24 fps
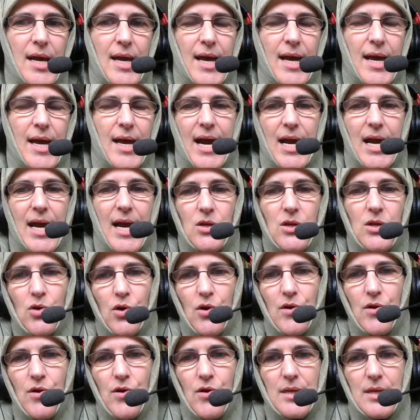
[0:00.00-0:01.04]
and
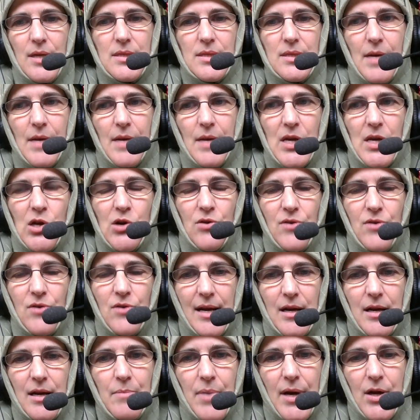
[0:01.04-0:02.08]
that it's something
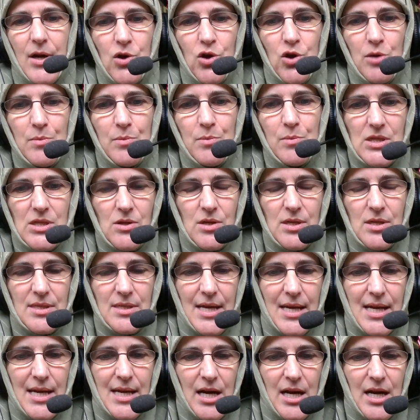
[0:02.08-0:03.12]
created by humans because
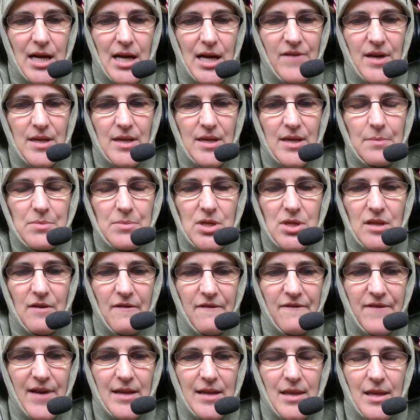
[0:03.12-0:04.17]
they can't face up to the
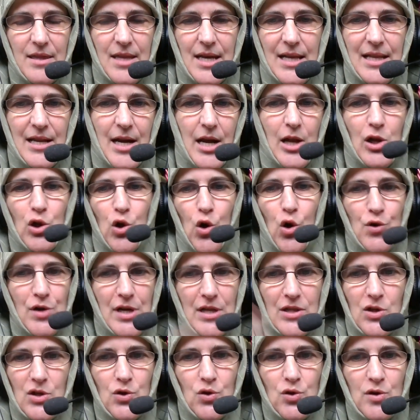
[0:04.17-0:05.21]
fact that they're alone
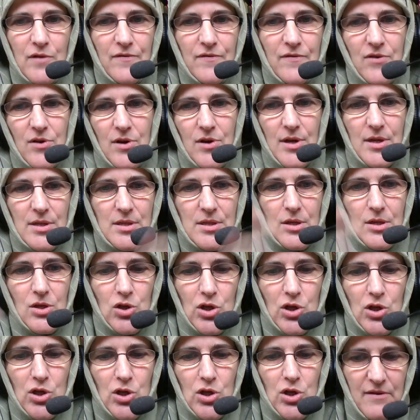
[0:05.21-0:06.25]
in the universe,
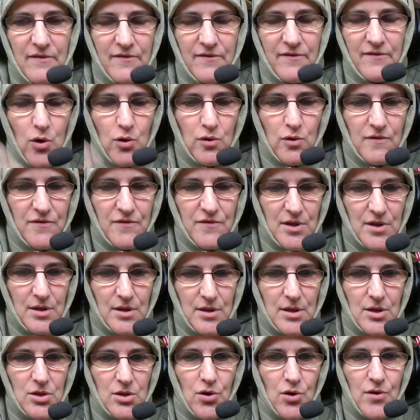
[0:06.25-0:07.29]
and we evolved, and
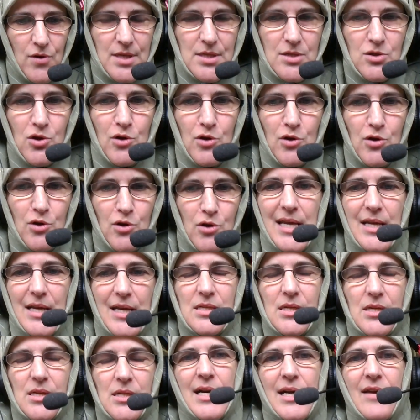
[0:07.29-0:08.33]
there's no meaning
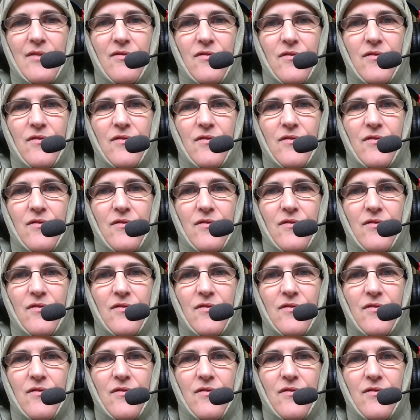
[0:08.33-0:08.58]
to life.